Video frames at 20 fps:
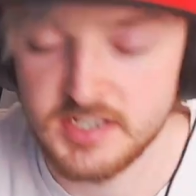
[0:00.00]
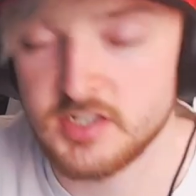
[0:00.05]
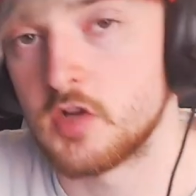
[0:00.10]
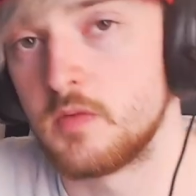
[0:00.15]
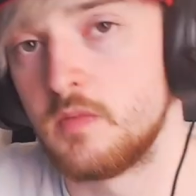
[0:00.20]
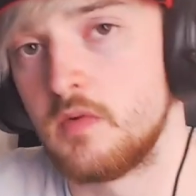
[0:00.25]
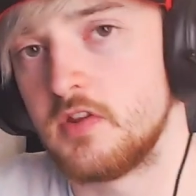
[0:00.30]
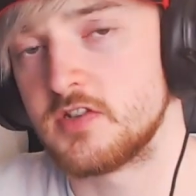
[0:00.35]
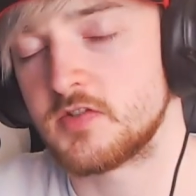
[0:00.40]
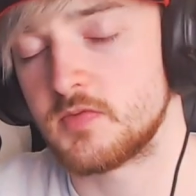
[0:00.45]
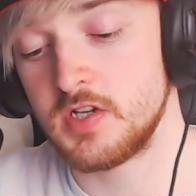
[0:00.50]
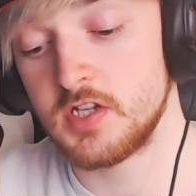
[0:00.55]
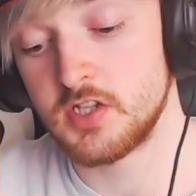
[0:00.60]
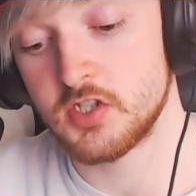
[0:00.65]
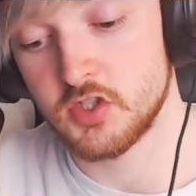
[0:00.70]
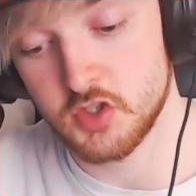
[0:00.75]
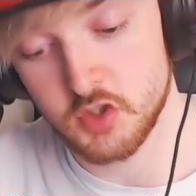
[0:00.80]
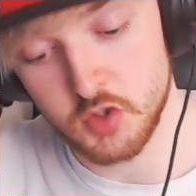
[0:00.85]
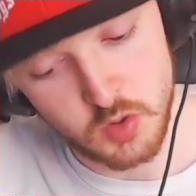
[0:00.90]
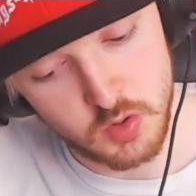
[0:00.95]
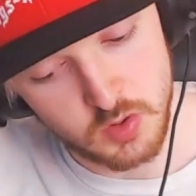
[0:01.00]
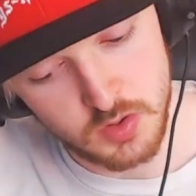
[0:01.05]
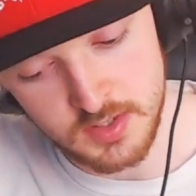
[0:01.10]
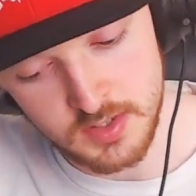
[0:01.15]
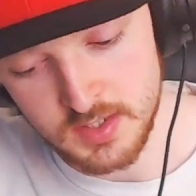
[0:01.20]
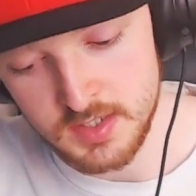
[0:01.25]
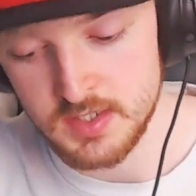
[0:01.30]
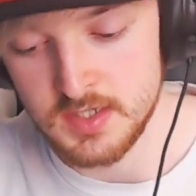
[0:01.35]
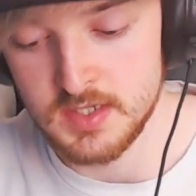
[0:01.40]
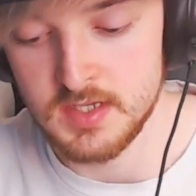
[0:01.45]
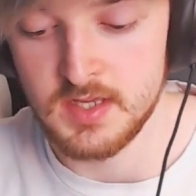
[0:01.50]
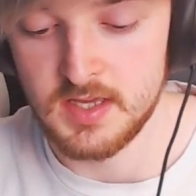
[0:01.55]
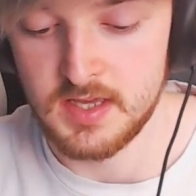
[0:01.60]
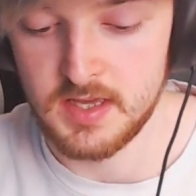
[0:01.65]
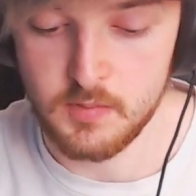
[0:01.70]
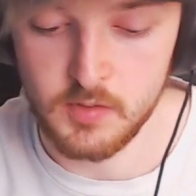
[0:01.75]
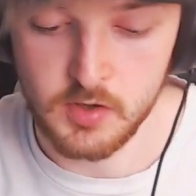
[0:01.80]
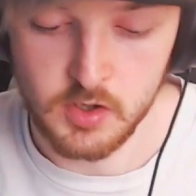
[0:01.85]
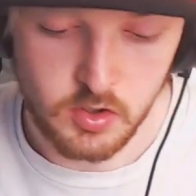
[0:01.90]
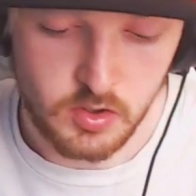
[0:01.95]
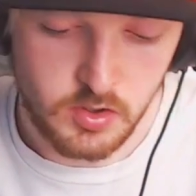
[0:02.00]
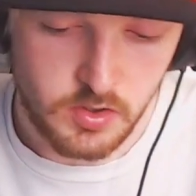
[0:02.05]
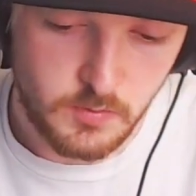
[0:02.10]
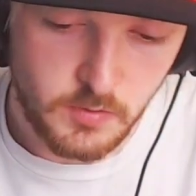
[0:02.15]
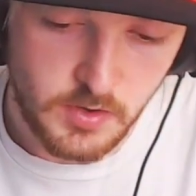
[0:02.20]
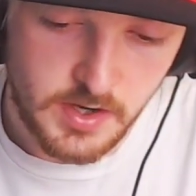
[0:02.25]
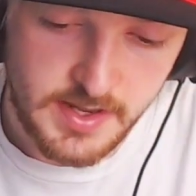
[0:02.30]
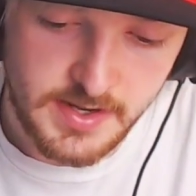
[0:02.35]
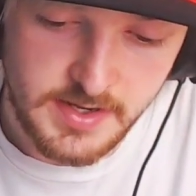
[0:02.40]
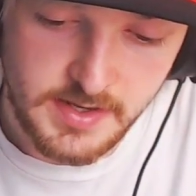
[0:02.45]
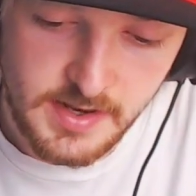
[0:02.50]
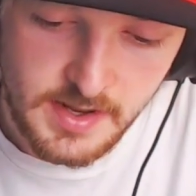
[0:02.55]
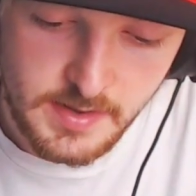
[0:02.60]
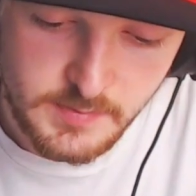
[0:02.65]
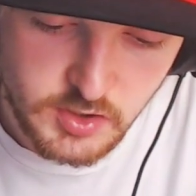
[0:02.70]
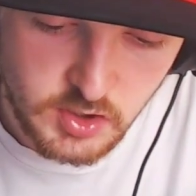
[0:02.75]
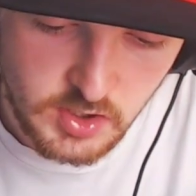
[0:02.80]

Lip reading: come out this week, so here we go. We're getting into episode